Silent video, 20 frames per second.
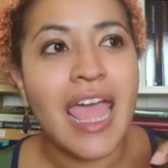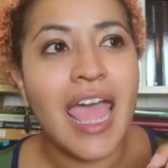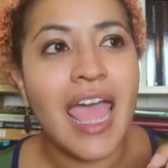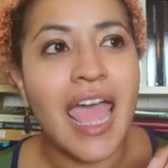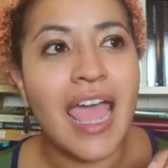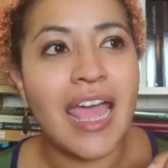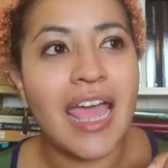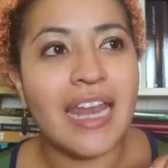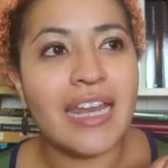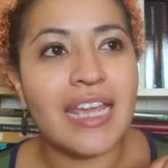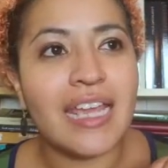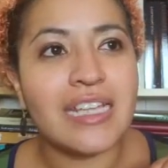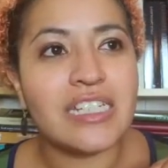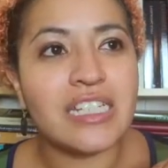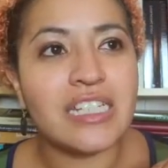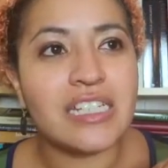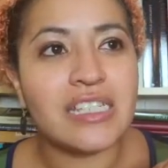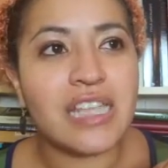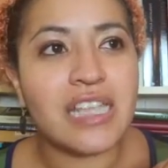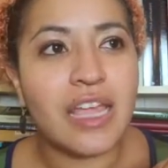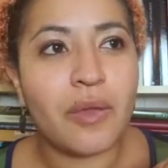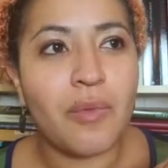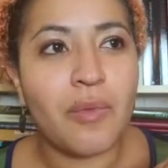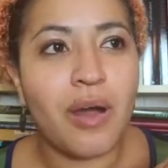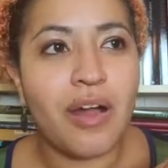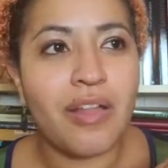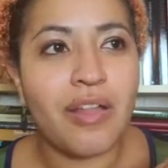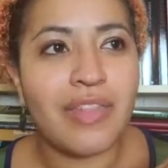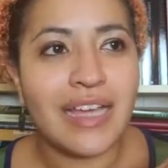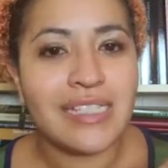And it's just like,
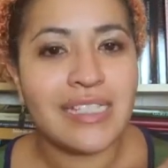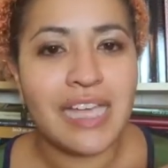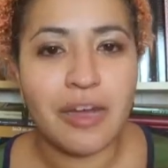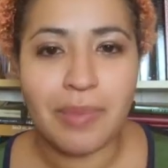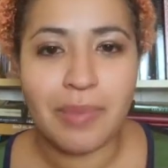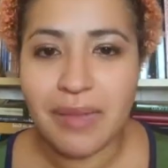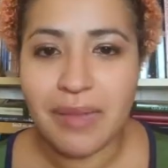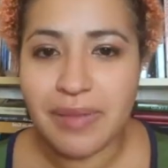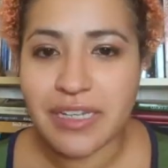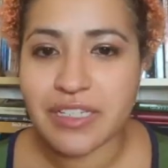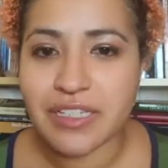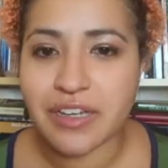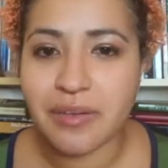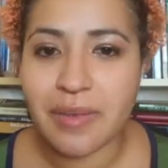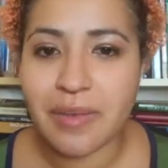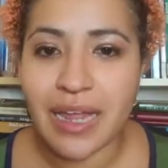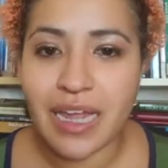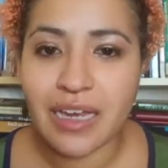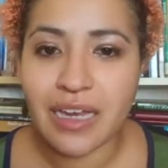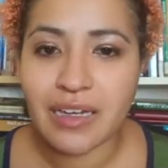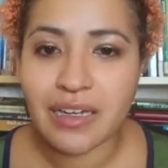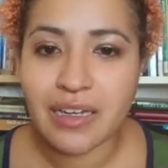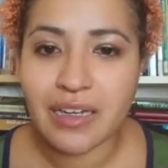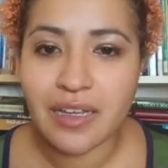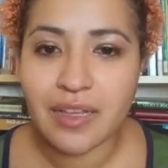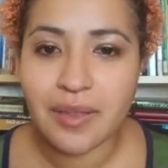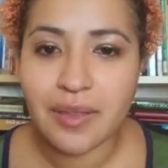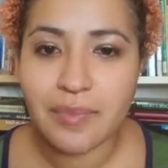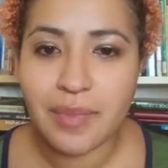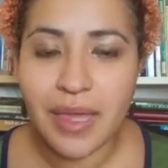well, that's how babies are made.
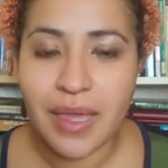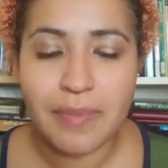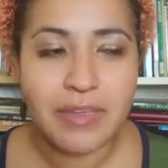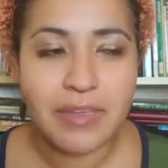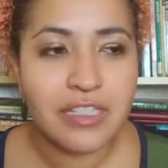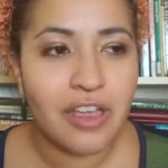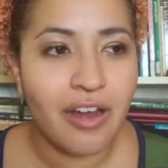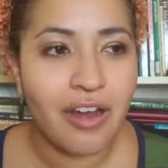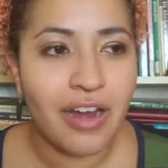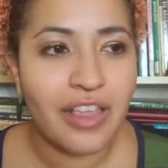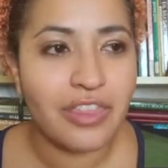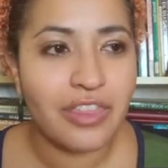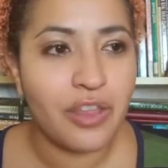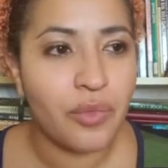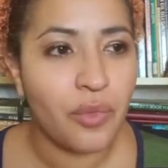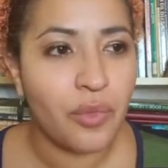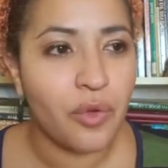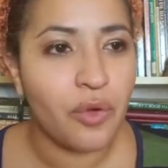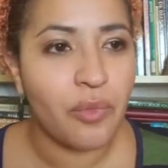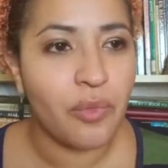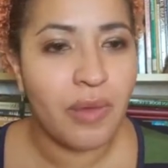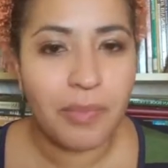Babies are in the womb, a